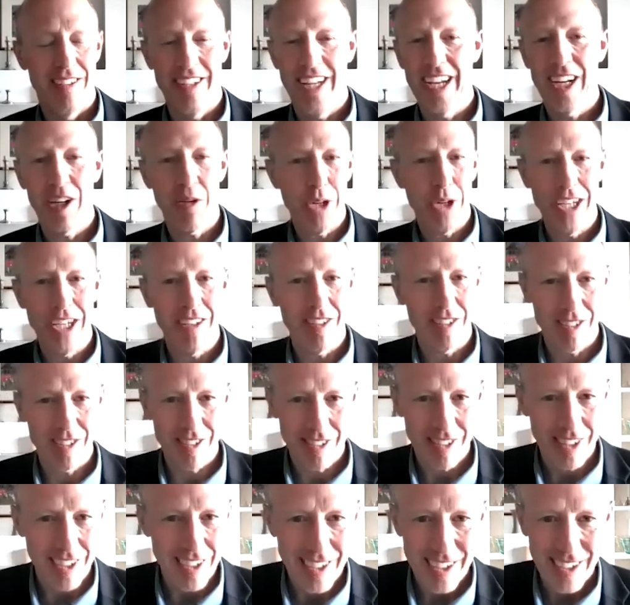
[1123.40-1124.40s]

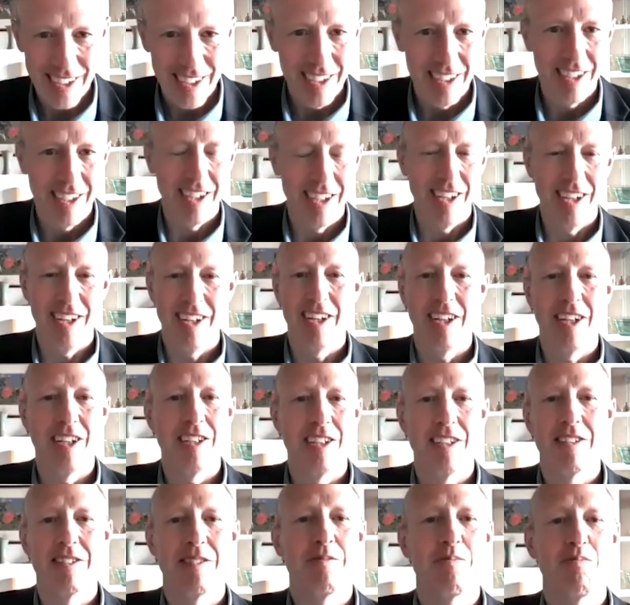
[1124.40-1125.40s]
equities,
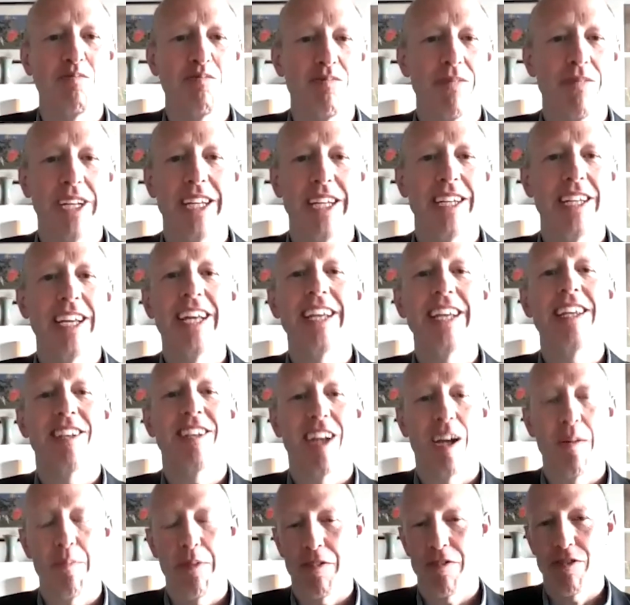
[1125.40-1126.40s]
in any
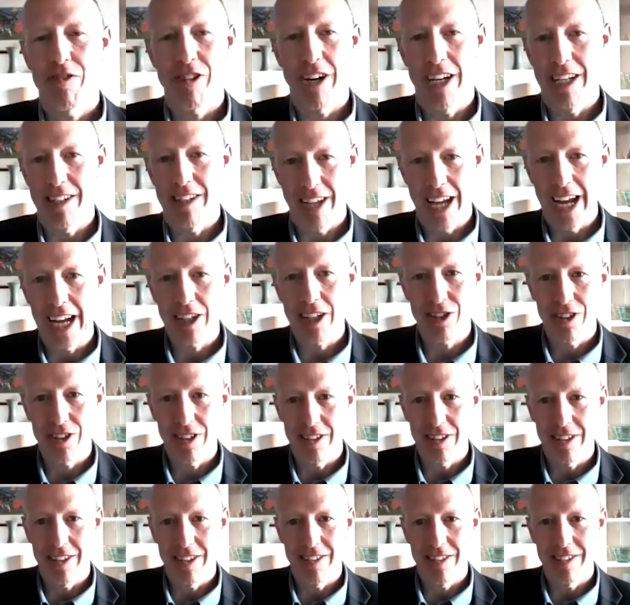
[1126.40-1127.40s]
type of
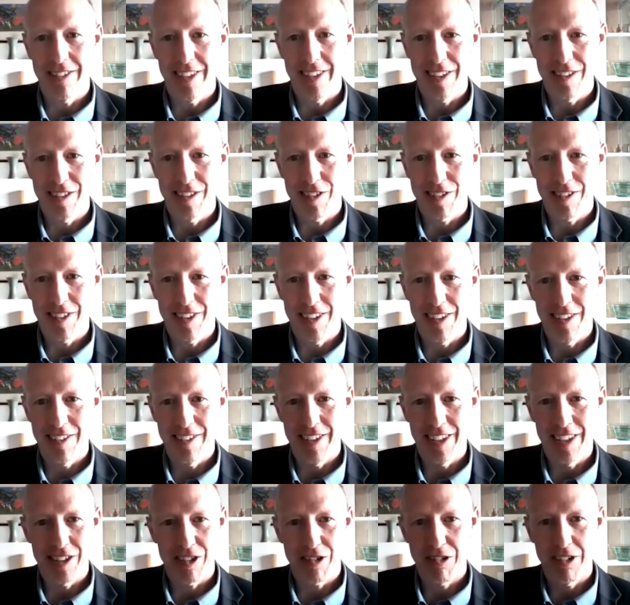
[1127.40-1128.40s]
transaction
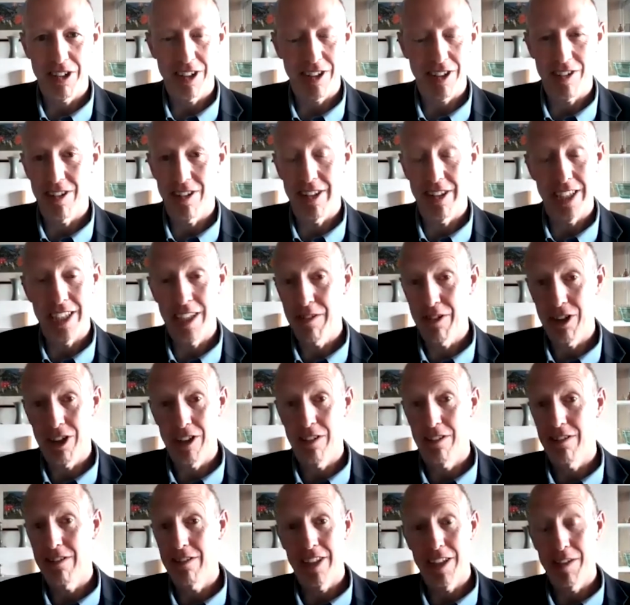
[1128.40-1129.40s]
that's critical,
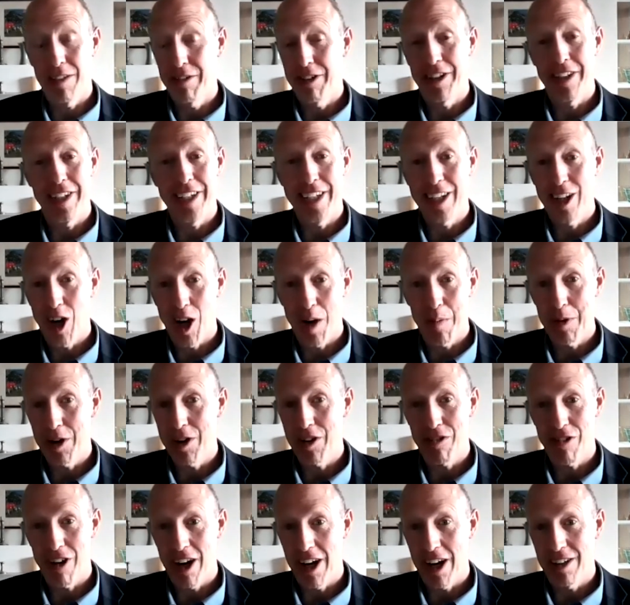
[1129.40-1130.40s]
even an
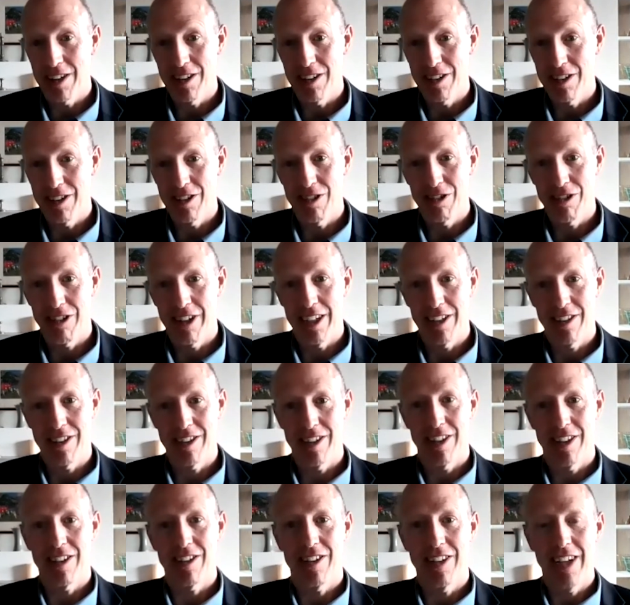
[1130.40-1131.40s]
e-commerce
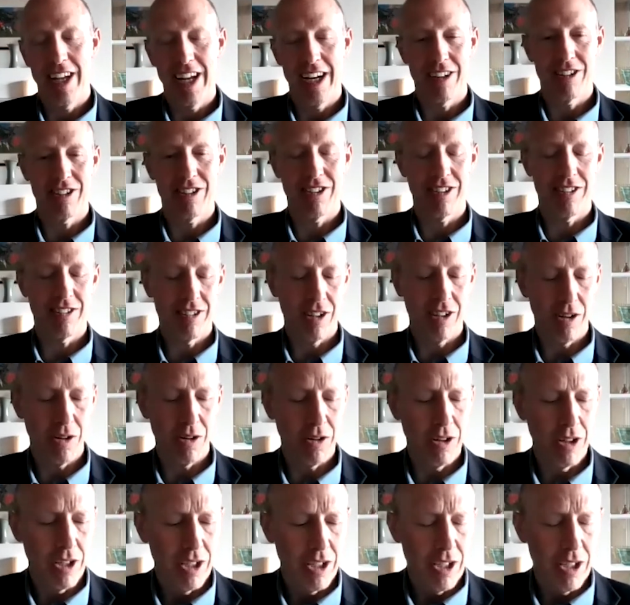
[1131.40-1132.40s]
transaction.
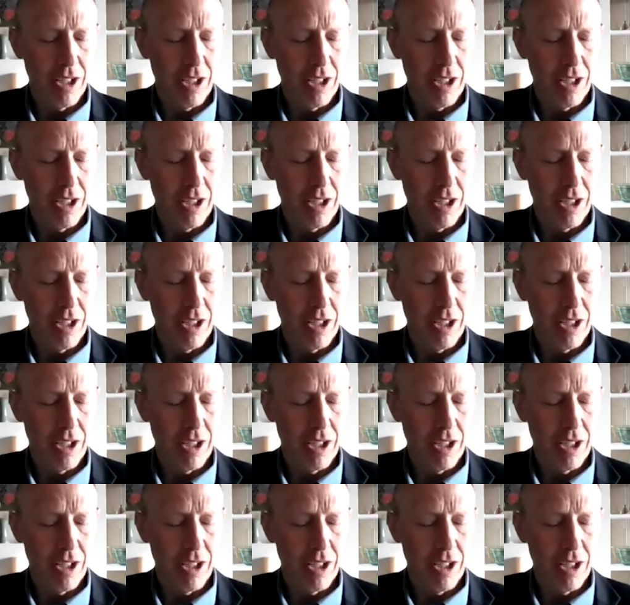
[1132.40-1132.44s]
So